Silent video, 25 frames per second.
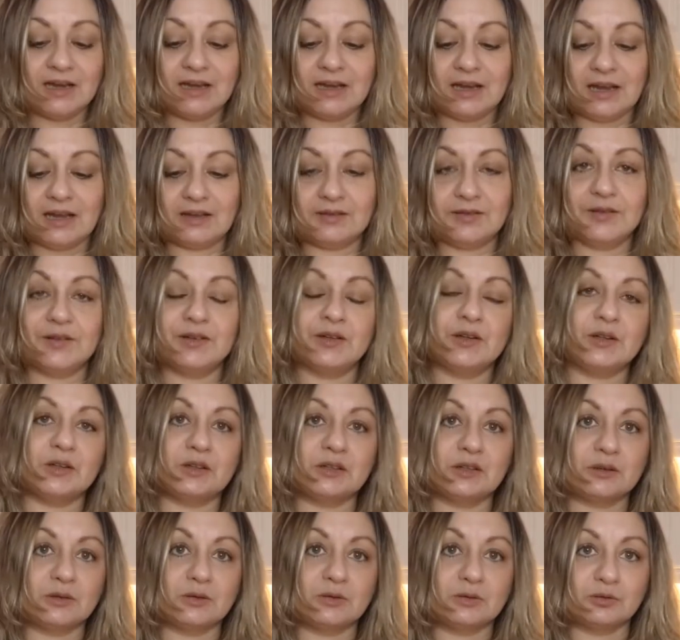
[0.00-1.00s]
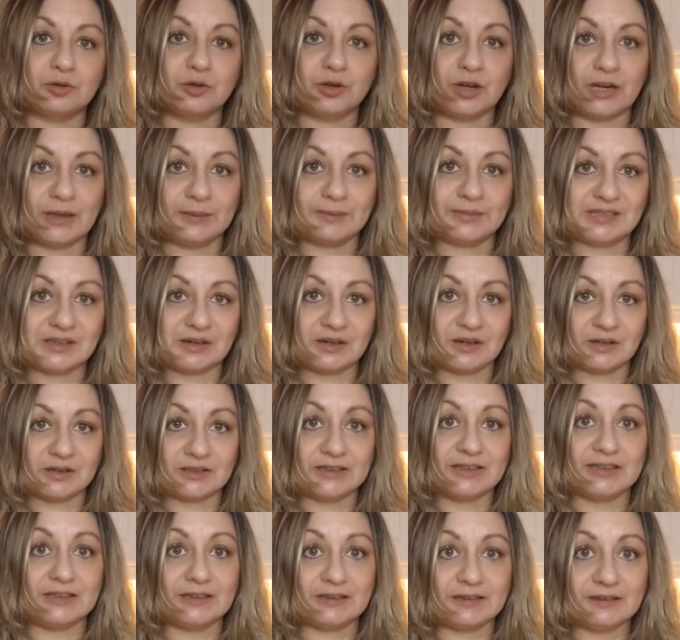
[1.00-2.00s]
And their grapes are
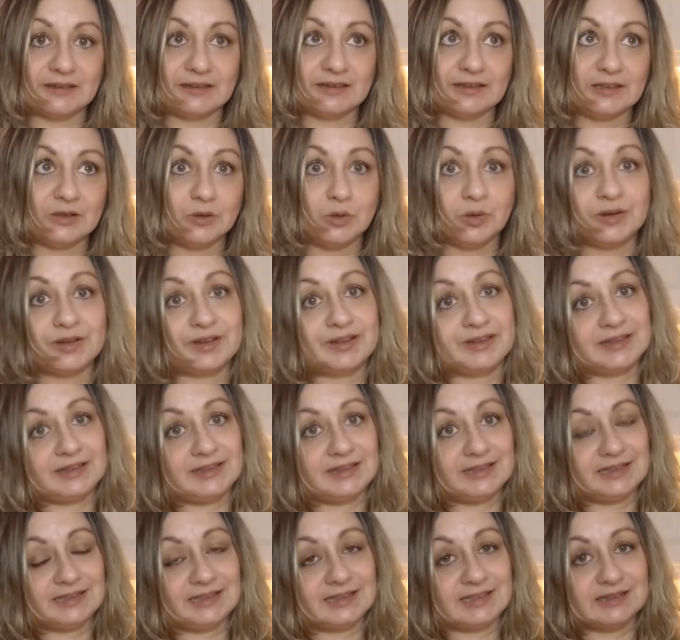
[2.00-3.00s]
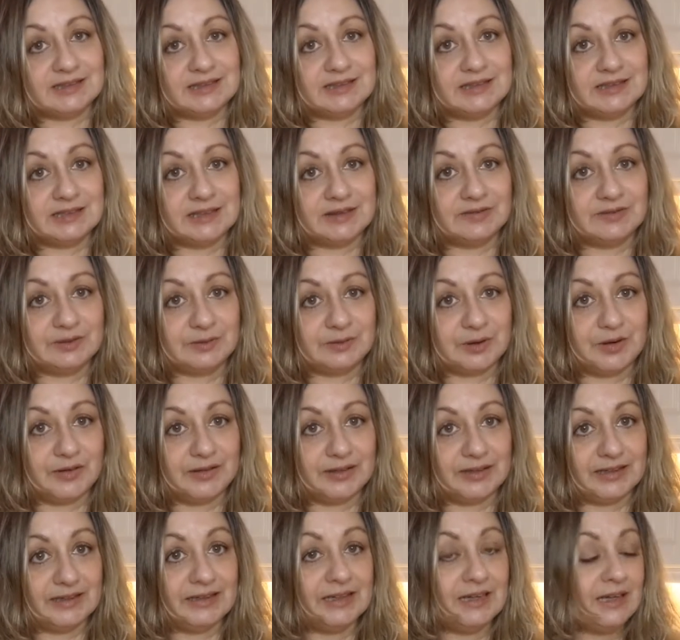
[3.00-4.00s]
in the northeast hills of
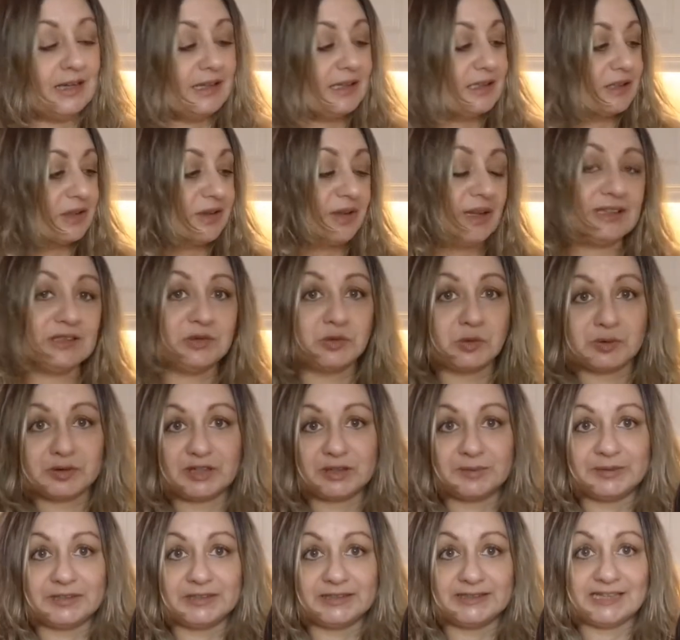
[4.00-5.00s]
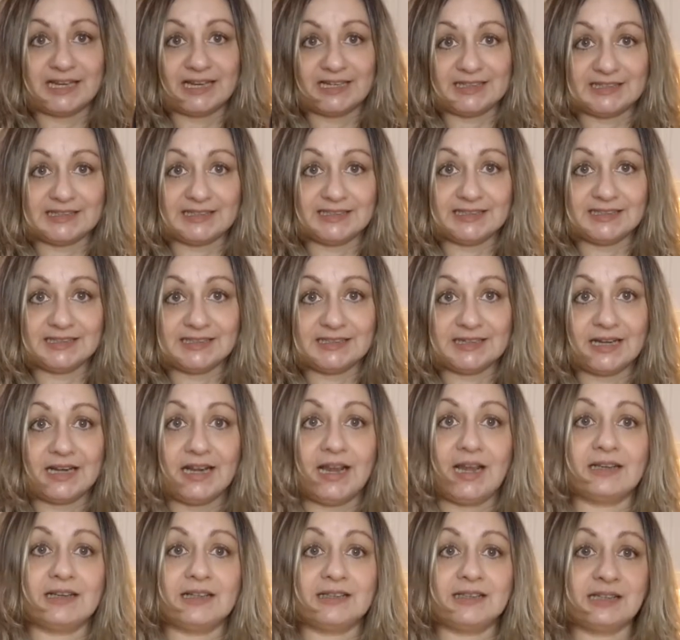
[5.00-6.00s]
Verona. So that's what we're going to be tasting today,
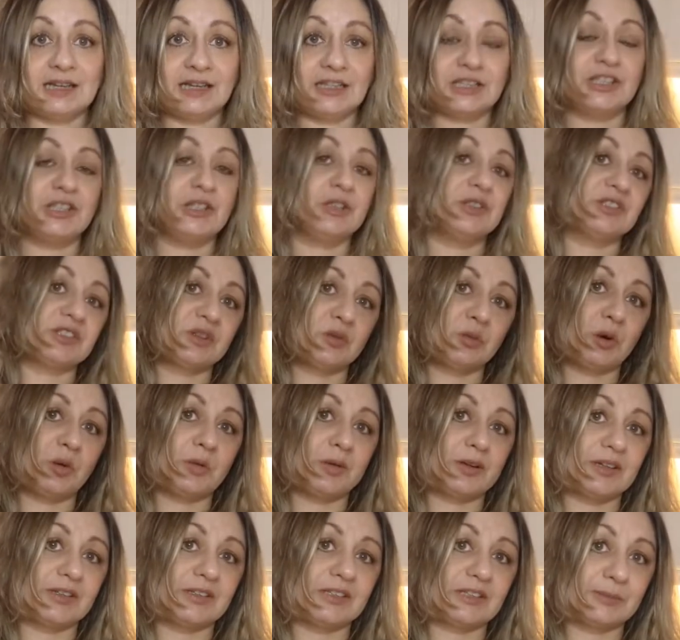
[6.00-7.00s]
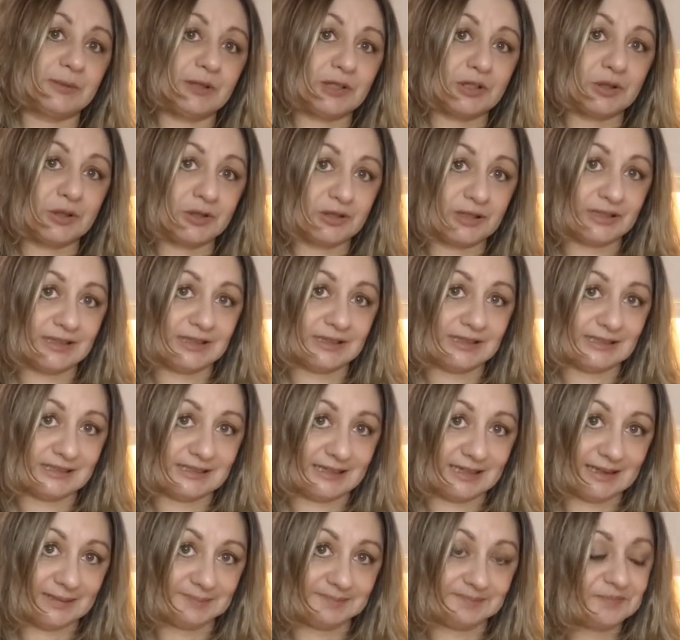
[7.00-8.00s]
and that's actually also what we're going to be cooking
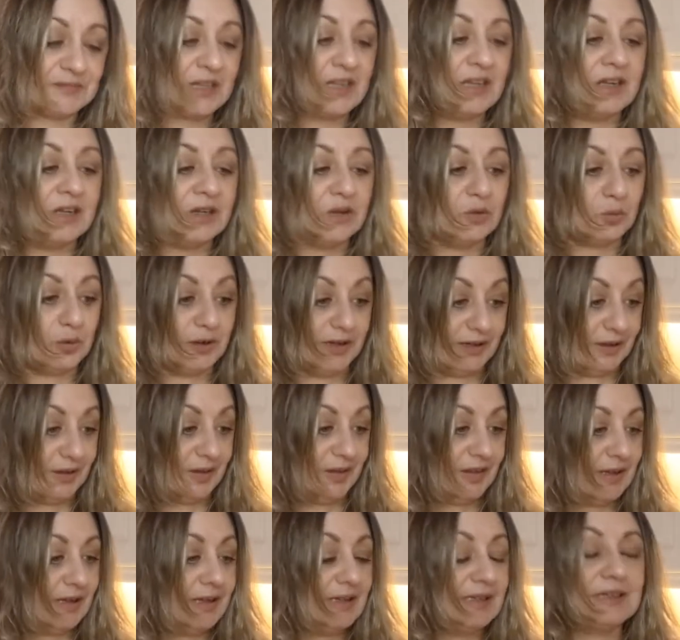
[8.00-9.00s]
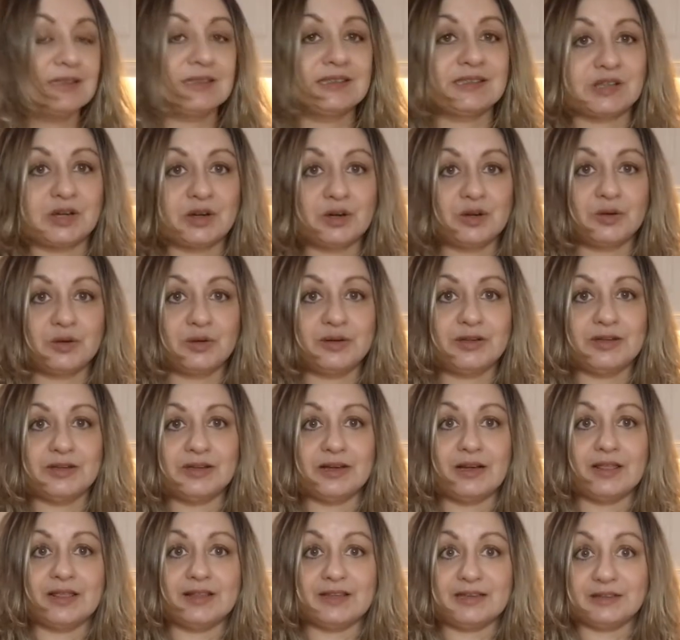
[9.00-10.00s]
today with. So
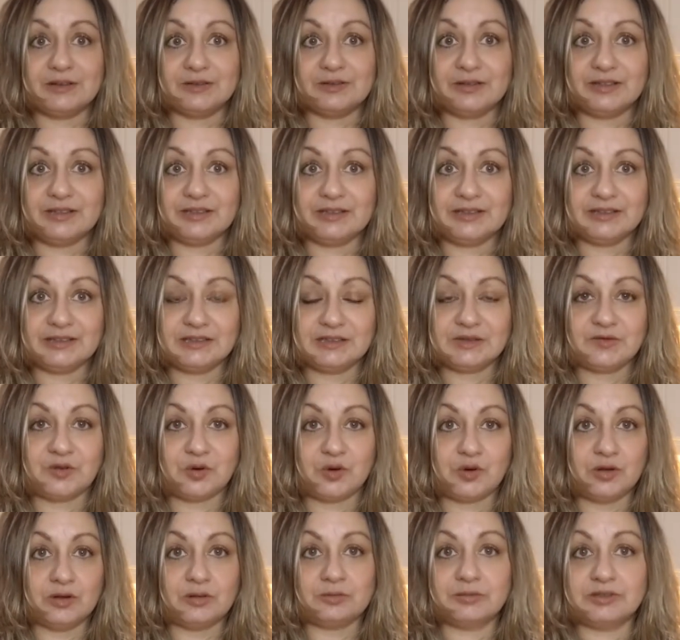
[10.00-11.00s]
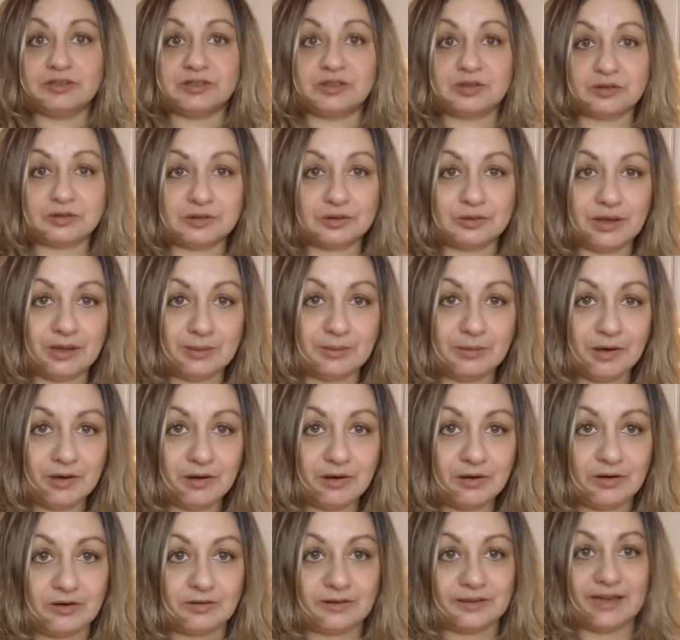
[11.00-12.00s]
the ingredients for risotto
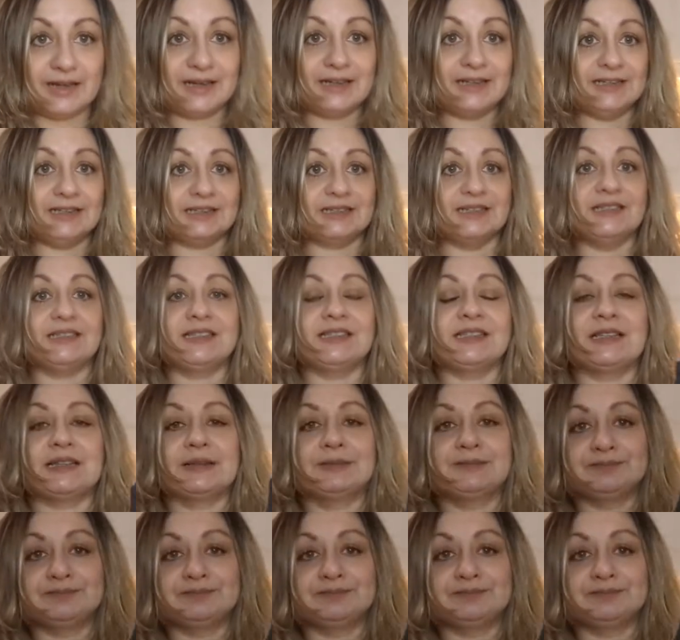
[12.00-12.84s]
amarone is